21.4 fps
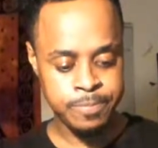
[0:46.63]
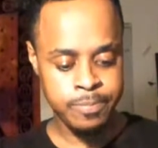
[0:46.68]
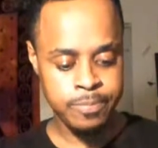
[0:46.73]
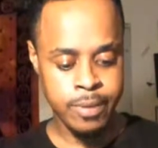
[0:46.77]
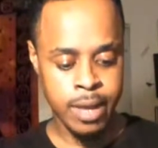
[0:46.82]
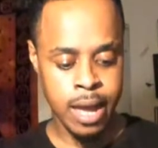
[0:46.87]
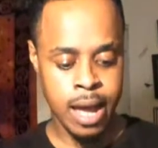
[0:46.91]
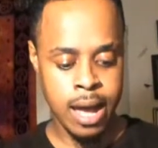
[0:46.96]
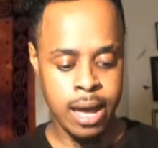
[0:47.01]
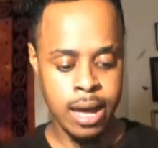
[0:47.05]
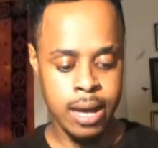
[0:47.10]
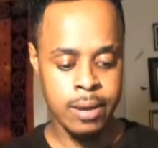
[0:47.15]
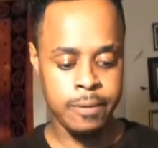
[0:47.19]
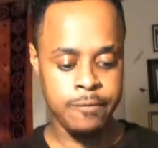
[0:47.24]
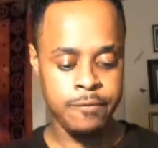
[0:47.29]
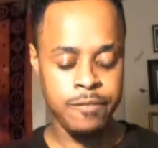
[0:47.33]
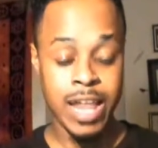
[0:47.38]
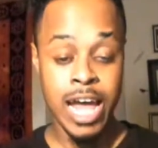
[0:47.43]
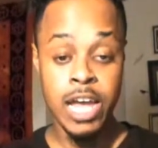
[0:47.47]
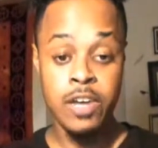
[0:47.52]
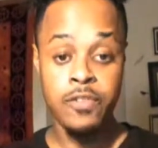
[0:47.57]

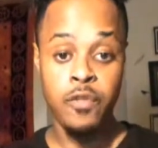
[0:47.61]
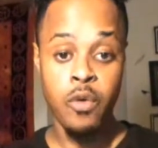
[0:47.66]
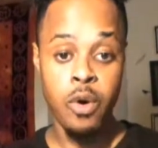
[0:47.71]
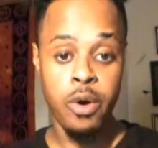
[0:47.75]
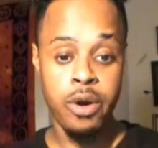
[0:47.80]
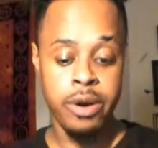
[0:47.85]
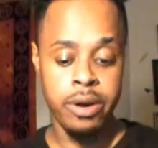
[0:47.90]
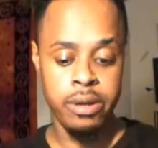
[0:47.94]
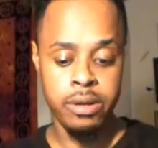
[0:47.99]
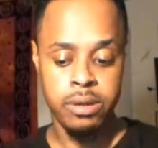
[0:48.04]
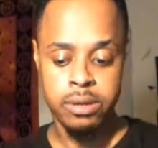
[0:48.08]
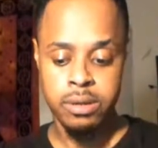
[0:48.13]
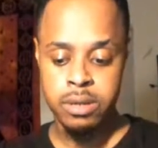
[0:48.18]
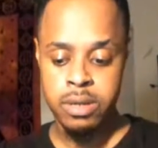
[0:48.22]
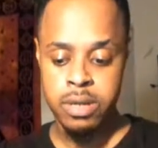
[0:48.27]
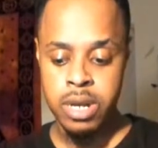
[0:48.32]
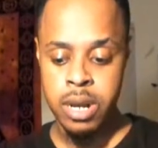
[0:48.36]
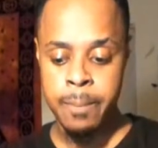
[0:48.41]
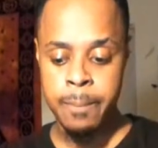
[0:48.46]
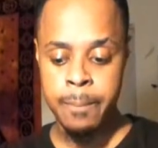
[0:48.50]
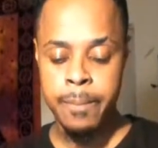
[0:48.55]
Flash Forward,
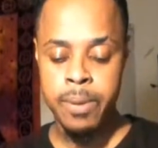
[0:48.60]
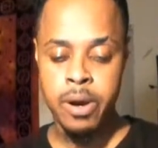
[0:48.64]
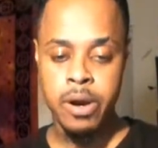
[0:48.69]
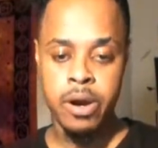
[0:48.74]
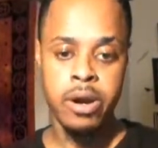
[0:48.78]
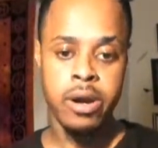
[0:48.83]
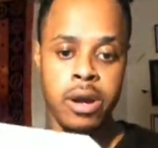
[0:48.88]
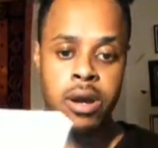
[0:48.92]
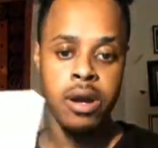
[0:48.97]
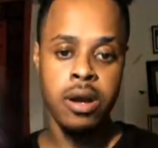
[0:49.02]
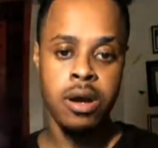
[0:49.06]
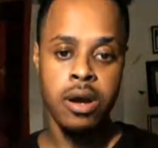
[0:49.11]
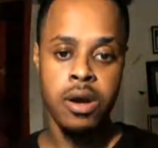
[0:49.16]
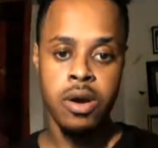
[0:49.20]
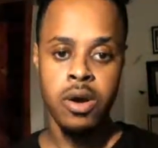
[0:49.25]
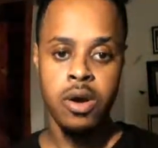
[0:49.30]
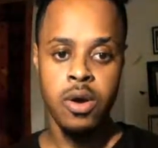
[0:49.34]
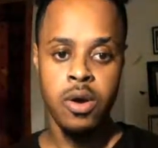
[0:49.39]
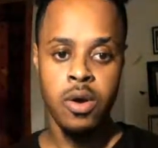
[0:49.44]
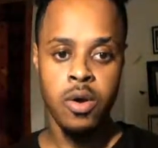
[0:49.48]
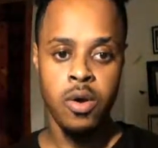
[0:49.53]
number
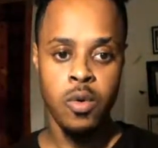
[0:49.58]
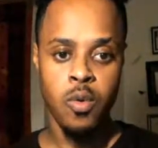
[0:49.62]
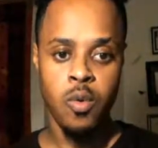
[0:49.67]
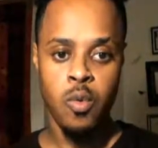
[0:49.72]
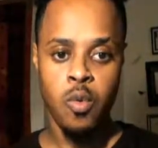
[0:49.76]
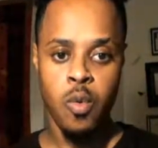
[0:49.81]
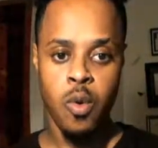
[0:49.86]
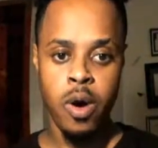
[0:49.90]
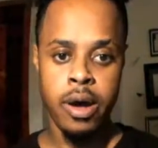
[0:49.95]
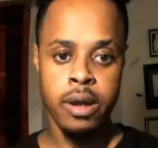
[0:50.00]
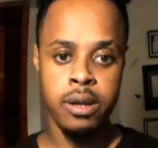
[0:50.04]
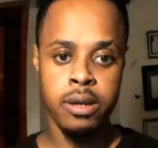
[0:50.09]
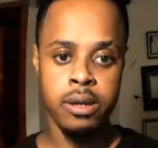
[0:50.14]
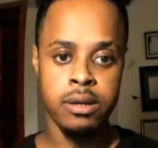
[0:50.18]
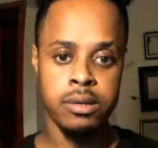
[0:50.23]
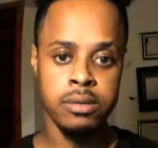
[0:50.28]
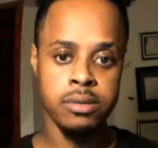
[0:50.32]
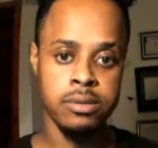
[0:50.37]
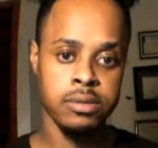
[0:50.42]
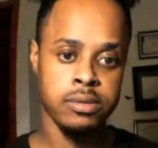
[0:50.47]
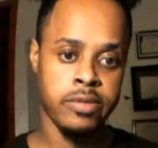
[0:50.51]
one,
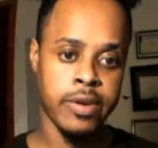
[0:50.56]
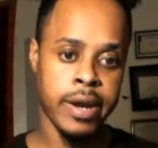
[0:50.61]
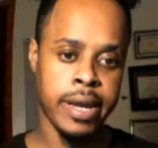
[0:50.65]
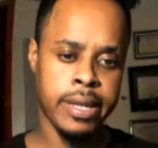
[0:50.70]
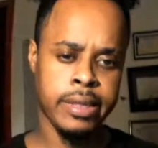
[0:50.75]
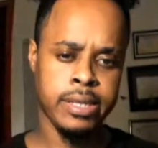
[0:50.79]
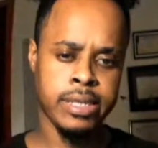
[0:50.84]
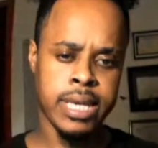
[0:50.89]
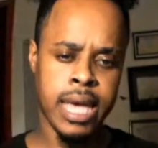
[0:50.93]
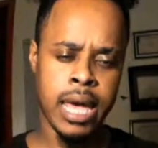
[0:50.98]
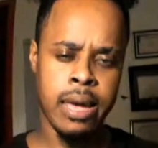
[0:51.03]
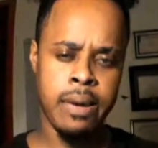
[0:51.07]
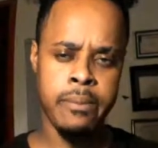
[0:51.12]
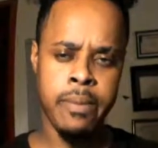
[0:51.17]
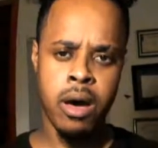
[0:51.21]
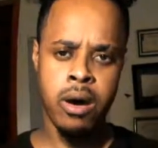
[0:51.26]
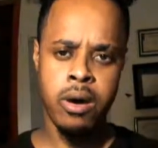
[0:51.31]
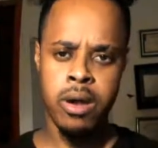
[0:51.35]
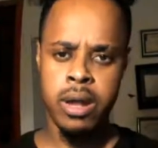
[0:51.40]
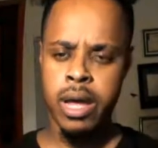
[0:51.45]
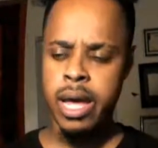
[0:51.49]
right? This came
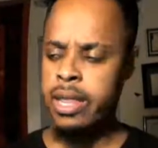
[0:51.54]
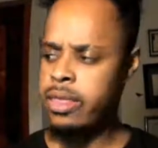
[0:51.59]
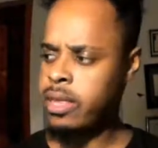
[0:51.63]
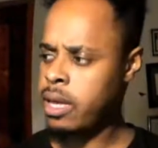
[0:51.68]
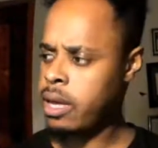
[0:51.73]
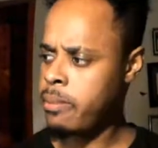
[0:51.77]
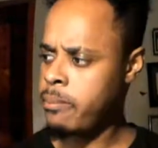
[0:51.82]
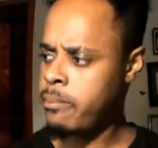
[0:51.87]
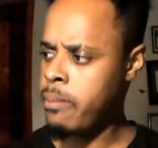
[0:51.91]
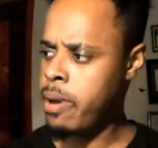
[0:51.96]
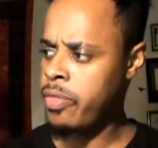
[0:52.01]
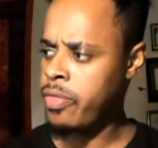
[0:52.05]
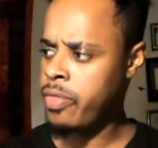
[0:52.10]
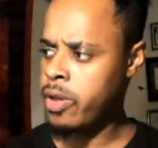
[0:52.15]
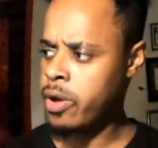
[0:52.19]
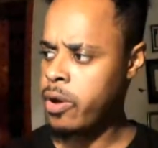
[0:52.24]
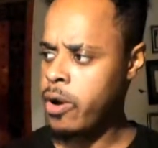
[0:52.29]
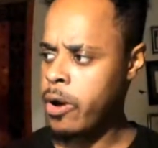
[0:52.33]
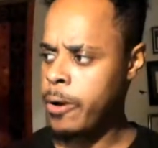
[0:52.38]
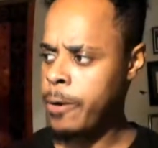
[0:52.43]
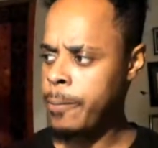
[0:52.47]
out, I think, a month
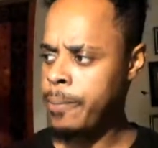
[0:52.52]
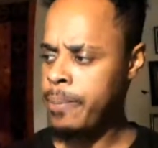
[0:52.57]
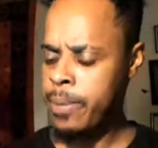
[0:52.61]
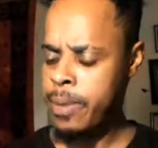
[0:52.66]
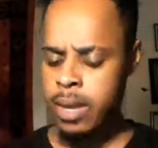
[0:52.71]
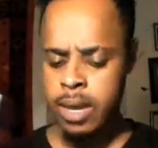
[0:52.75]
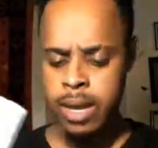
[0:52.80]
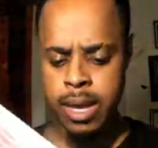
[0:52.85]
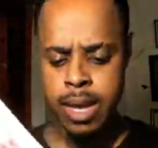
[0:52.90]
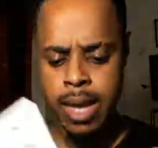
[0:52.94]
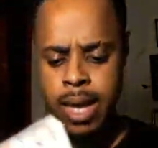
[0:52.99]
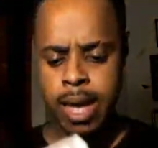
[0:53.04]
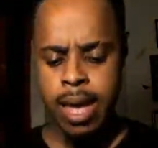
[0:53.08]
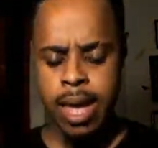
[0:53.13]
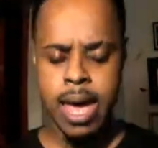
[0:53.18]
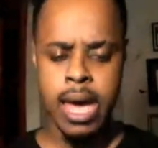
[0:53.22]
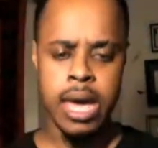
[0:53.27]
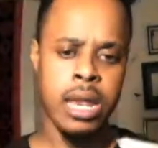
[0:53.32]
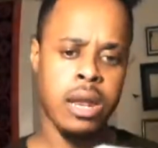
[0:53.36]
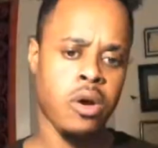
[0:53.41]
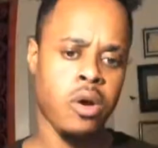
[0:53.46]
ago,
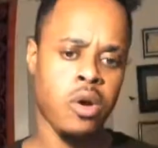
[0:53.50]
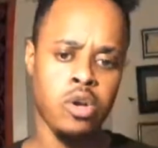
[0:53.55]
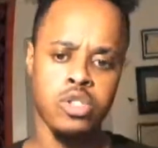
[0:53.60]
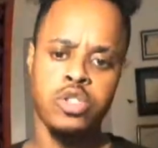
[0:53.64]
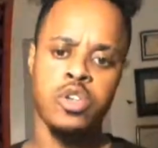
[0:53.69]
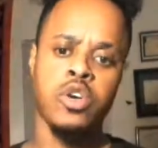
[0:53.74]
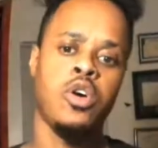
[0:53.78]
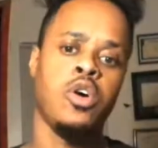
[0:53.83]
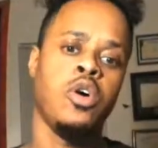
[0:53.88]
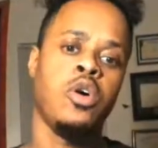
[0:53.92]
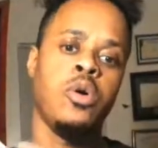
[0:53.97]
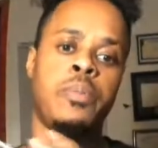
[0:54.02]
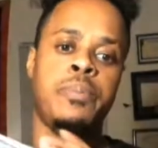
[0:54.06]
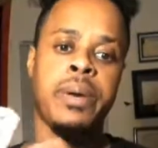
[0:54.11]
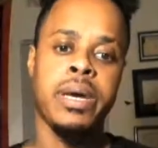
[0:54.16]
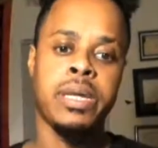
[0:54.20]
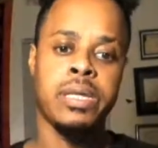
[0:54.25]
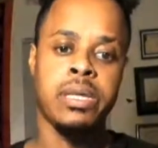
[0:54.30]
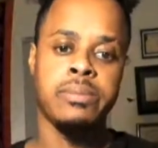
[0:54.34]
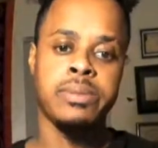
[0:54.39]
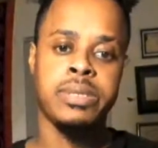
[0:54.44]
and also
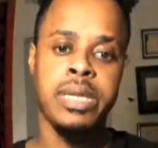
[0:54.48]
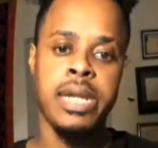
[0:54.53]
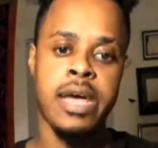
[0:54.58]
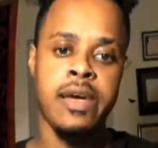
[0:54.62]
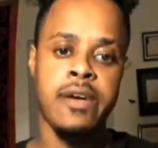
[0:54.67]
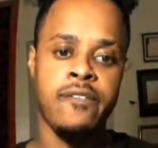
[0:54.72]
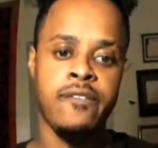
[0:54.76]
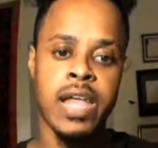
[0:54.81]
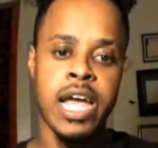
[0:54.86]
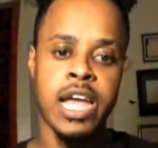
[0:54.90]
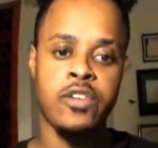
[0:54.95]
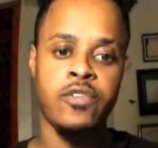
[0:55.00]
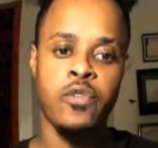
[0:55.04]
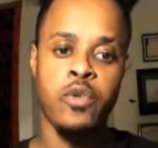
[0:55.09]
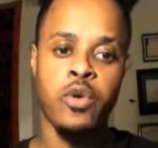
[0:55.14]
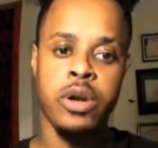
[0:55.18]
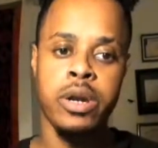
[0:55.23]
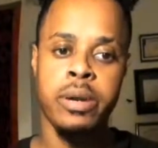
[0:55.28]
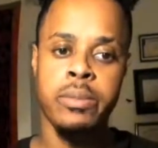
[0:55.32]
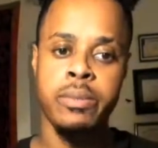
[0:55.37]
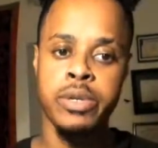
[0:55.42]
picked up today Flash
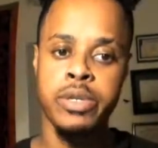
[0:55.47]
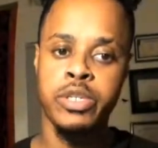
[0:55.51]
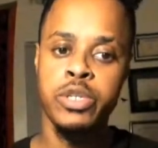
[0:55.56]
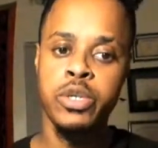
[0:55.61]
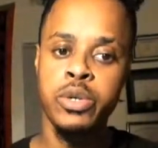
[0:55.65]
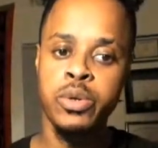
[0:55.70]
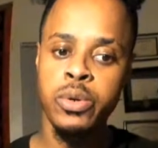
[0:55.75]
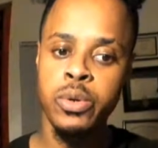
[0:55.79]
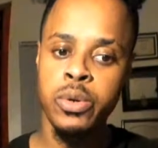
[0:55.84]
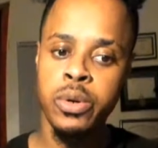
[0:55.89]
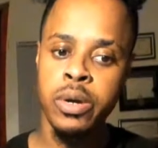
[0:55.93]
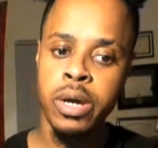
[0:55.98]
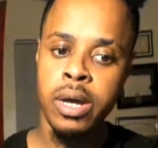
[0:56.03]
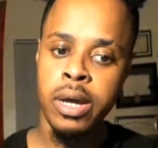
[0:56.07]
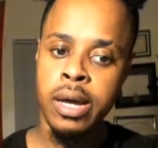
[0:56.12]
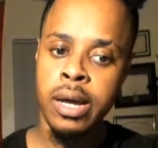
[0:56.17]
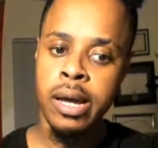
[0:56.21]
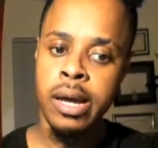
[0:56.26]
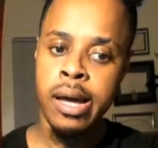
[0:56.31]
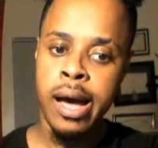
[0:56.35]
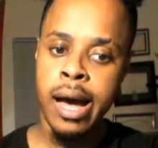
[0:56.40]
Forward, number two.
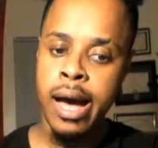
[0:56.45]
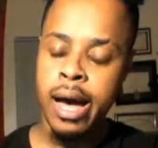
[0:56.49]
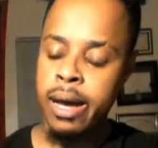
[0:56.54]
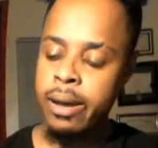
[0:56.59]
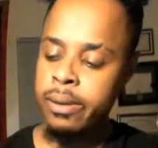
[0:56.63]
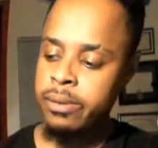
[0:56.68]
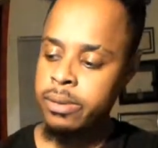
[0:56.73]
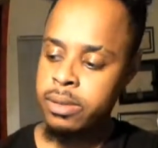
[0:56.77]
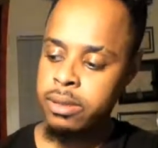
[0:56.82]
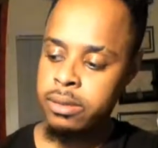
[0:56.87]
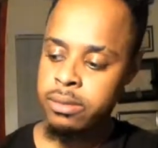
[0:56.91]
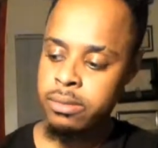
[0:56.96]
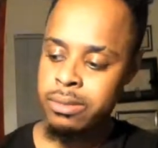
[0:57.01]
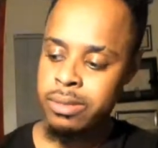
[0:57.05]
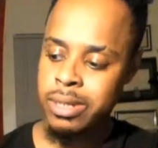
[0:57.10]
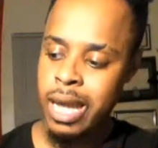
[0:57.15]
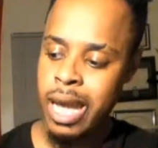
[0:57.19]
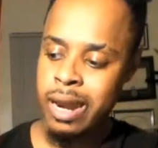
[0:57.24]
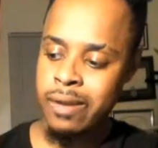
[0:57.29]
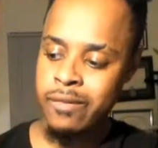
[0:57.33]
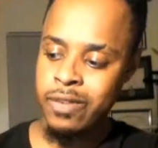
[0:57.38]
Kind
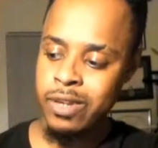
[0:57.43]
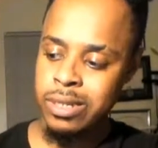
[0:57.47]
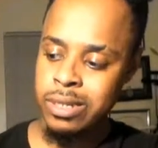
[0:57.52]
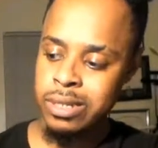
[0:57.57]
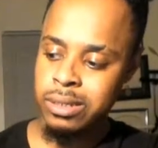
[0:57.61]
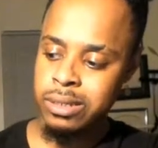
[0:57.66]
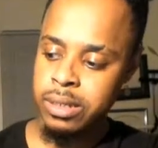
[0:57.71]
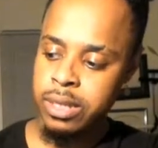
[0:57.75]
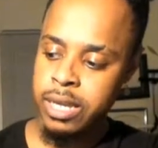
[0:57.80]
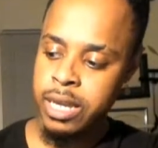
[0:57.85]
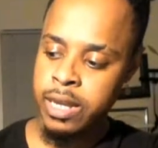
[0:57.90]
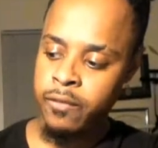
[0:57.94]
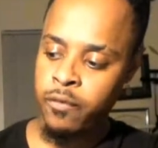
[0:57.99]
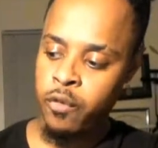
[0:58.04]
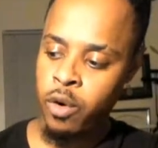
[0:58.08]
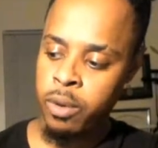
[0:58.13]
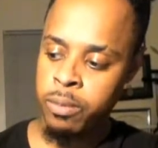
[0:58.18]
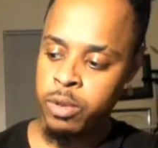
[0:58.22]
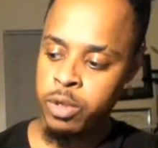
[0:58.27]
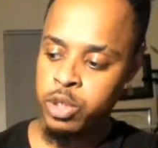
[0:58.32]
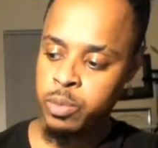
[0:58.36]
of an
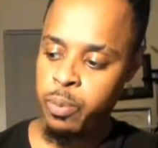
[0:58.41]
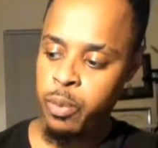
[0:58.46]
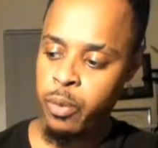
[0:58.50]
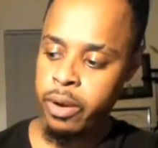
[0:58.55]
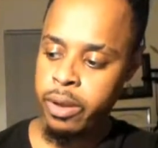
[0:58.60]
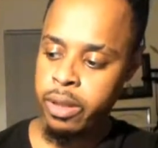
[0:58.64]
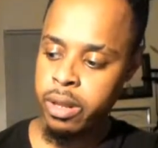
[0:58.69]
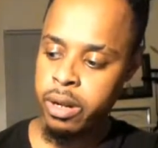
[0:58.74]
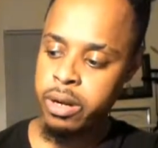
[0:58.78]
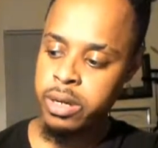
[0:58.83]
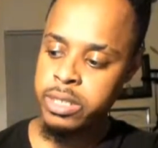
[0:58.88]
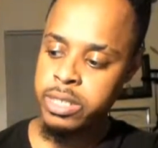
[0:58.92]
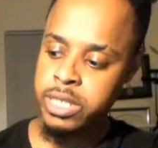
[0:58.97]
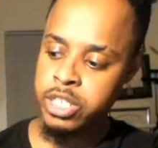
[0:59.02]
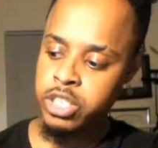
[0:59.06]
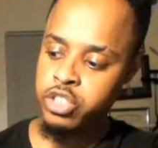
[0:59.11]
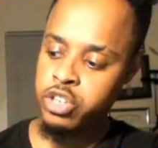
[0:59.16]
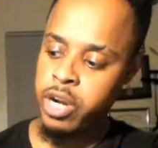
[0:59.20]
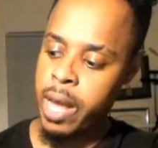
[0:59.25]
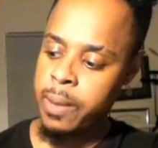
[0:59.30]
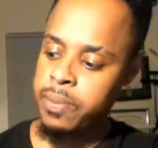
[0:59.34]
informal spoiler. It says
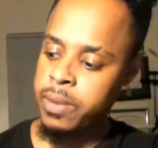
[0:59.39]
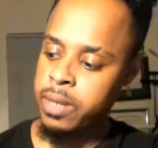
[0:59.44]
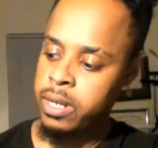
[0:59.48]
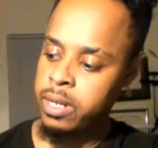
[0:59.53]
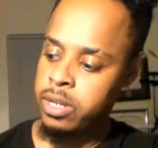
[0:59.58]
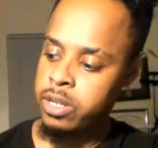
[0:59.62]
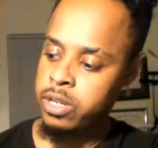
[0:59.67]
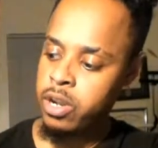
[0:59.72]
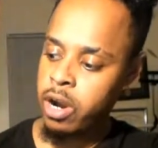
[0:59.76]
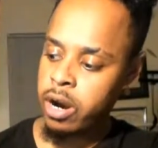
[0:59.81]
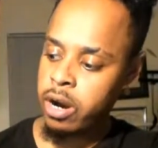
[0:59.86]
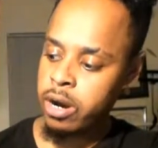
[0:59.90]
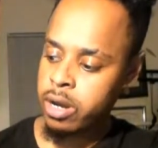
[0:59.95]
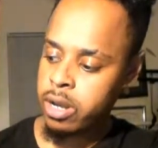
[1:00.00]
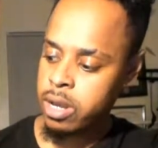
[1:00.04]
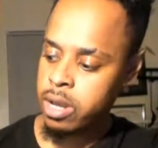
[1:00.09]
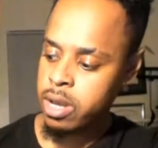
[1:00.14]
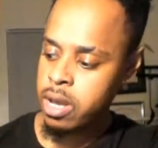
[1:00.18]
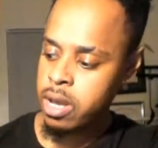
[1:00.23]
Trapped in the Dark